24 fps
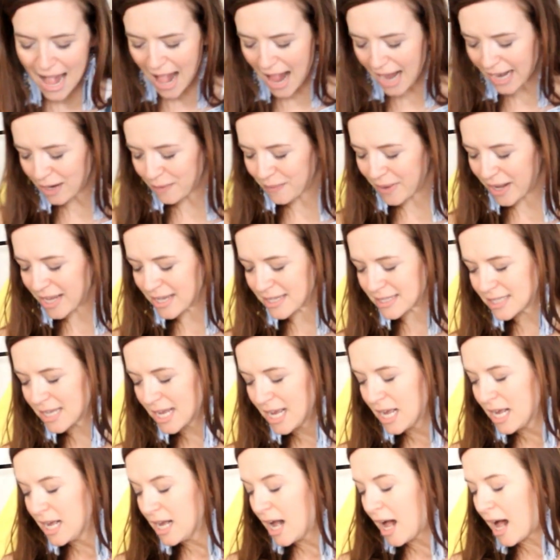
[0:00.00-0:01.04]
Anyways,
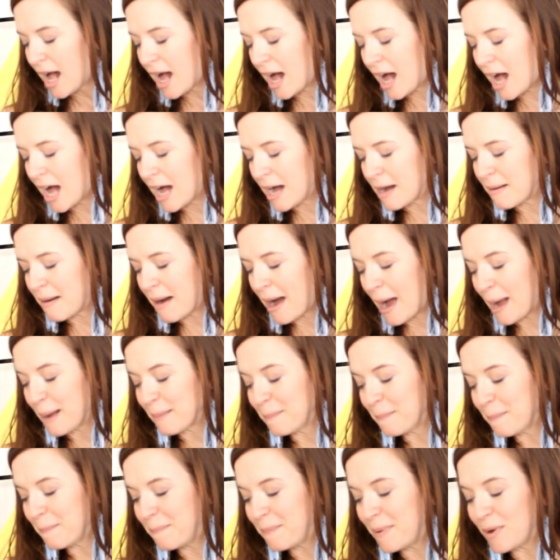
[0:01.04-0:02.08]

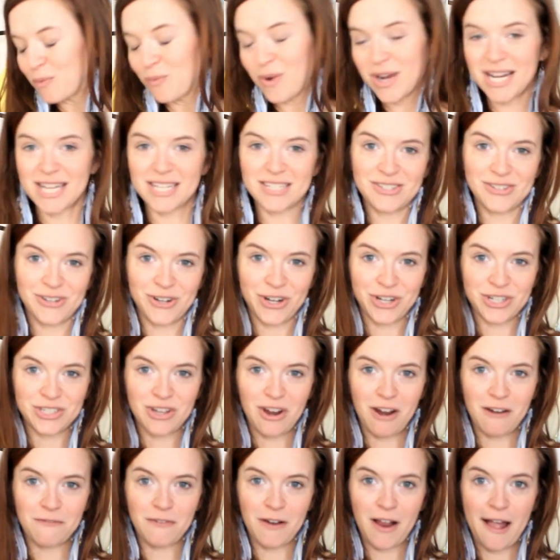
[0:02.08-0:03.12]
I've been wanting to learn
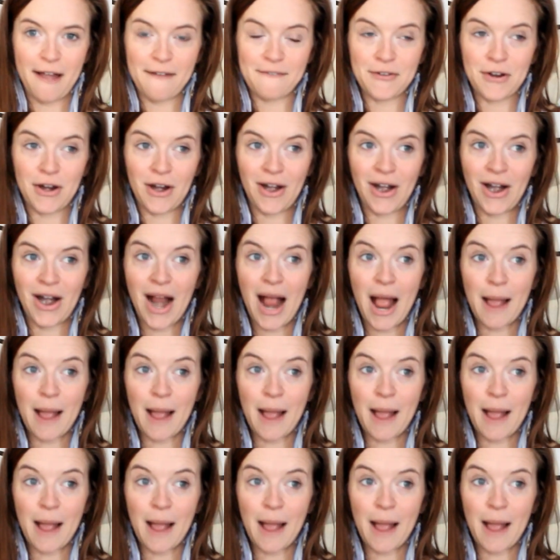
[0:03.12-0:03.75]
guitar forever.